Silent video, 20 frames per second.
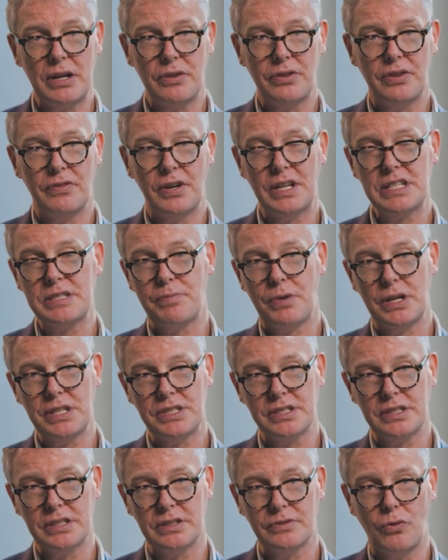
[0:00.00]
now the vice
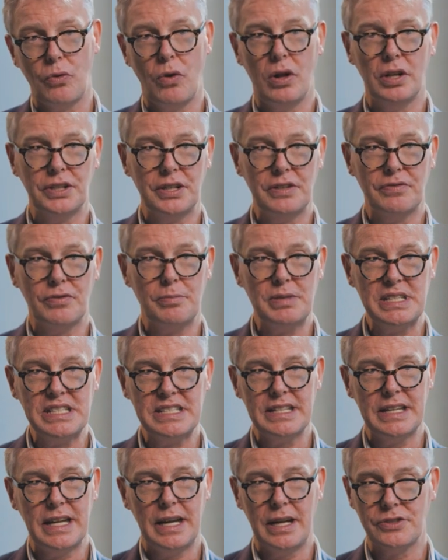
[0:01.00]
president of quality for
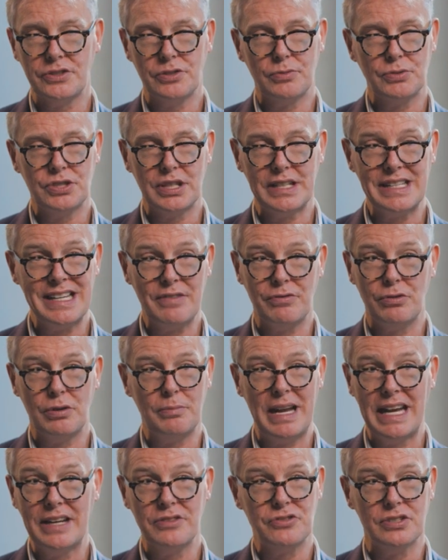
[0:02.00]
BC Cancer, which I
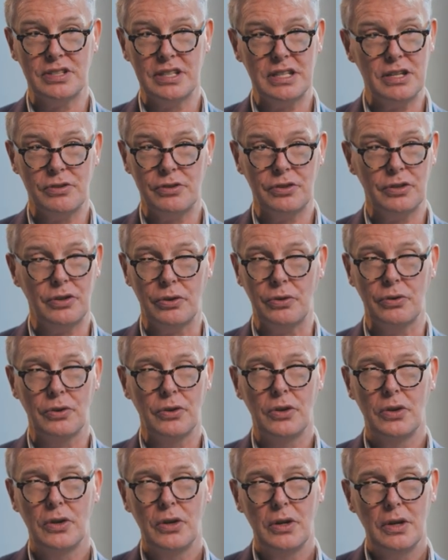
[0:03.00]
never imagined a year ago.
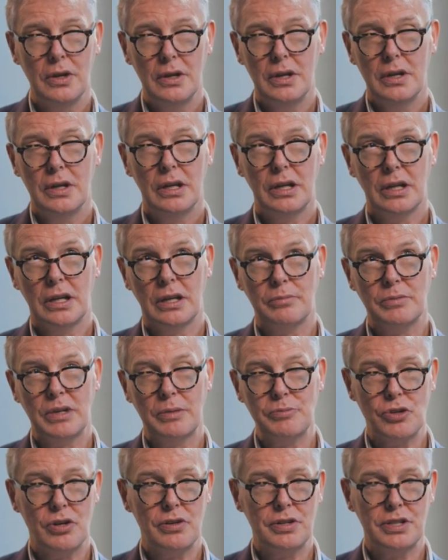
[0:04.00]

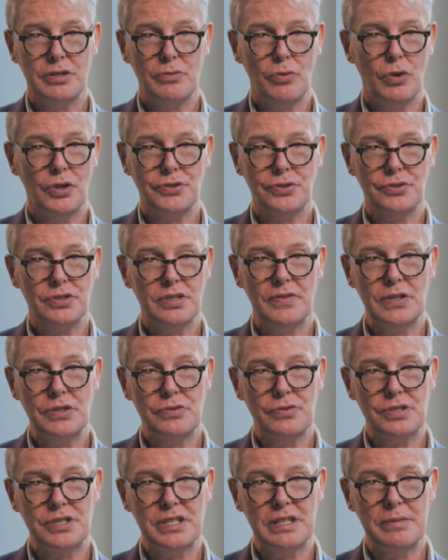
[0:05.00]
And I'm talking to all sorts of
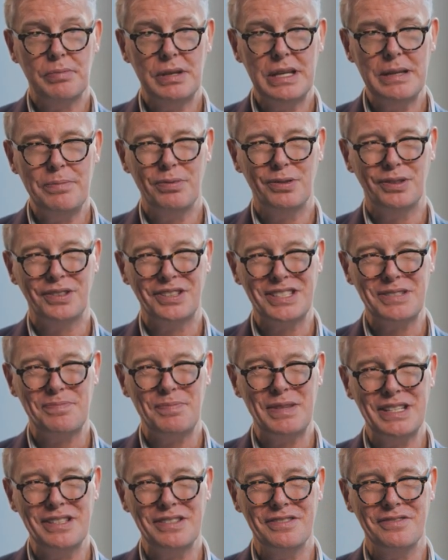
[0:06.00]
interesting people, and
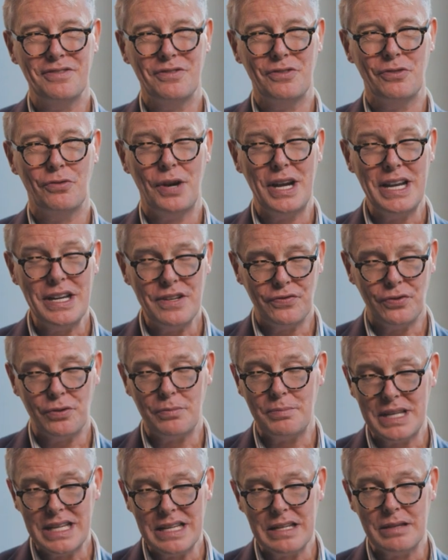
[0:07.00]
it's been great
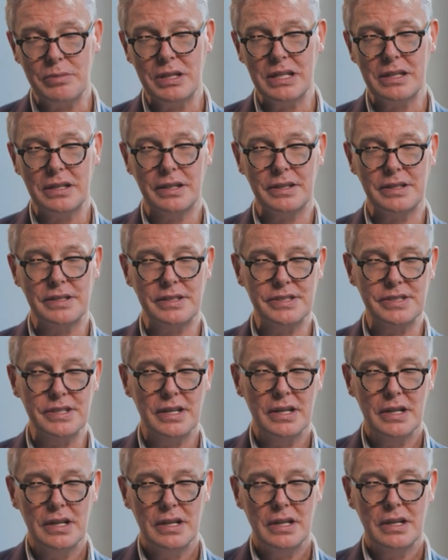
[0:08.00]
for me
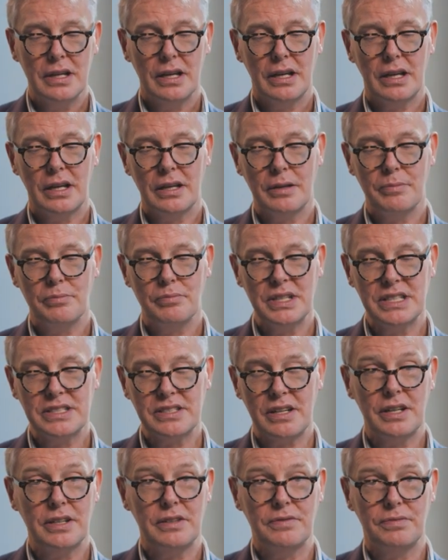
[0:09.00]
because
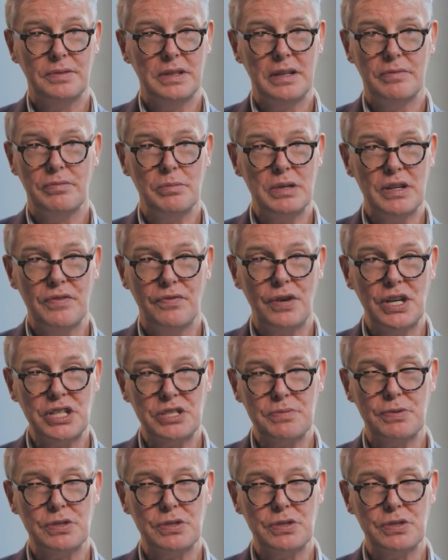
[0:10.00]
it's kind of given me a fresh